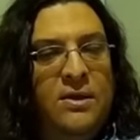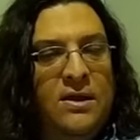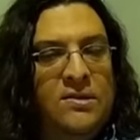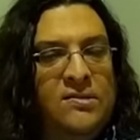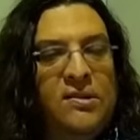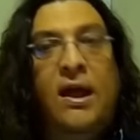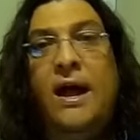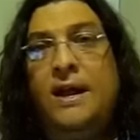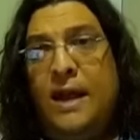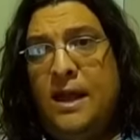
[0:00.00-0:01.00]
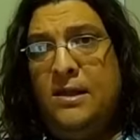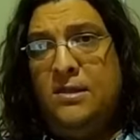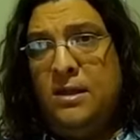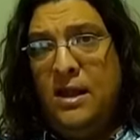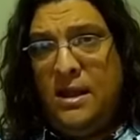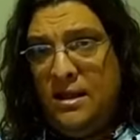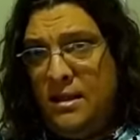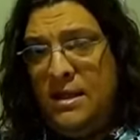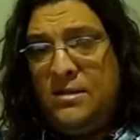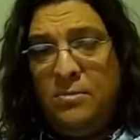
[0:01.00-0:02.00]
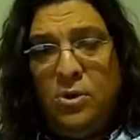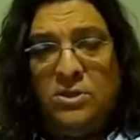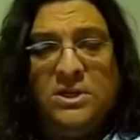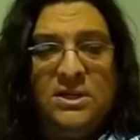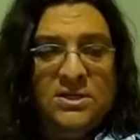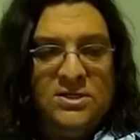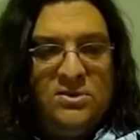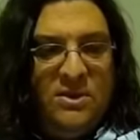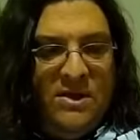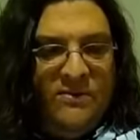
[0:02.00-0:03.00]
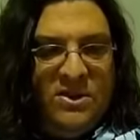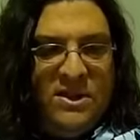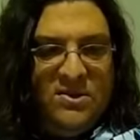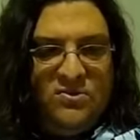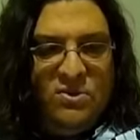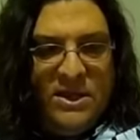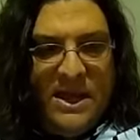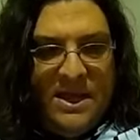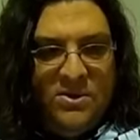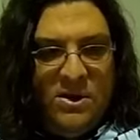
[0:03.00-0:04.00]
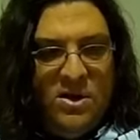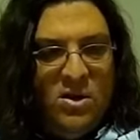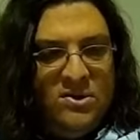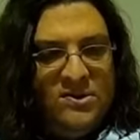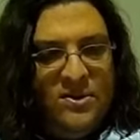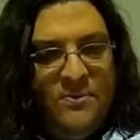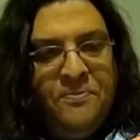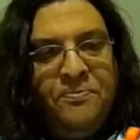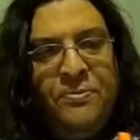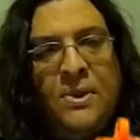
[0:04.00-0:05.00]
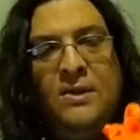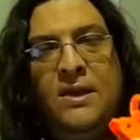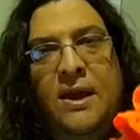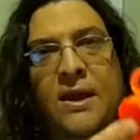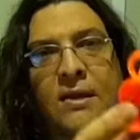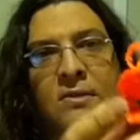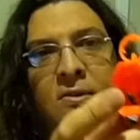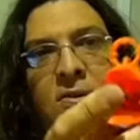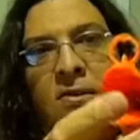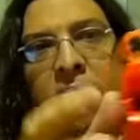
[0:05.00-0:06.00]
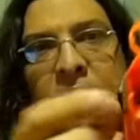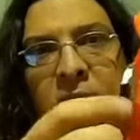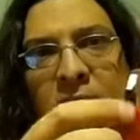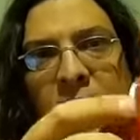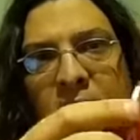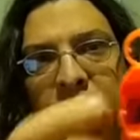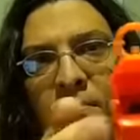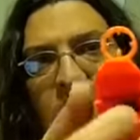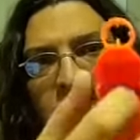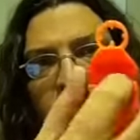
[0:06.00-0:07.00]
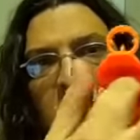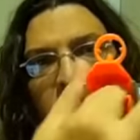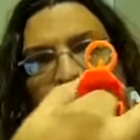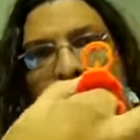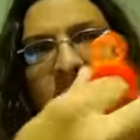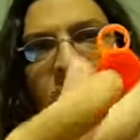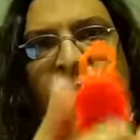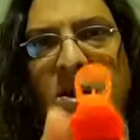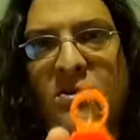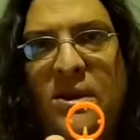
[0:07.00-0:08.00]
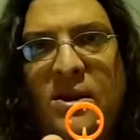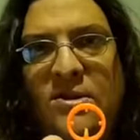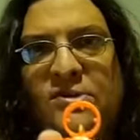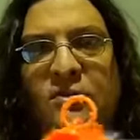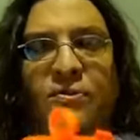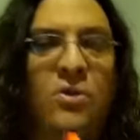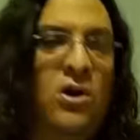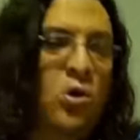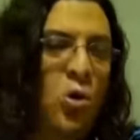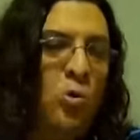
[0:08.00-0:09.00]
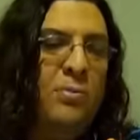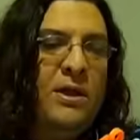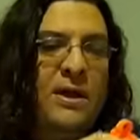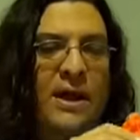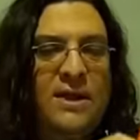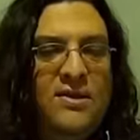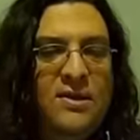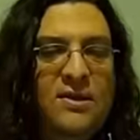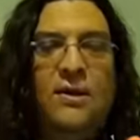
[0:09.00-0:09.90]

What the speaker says: the slide and the bolt. So everything is really accurate, and also they end the aerodynamic drag right there. So for an open-ended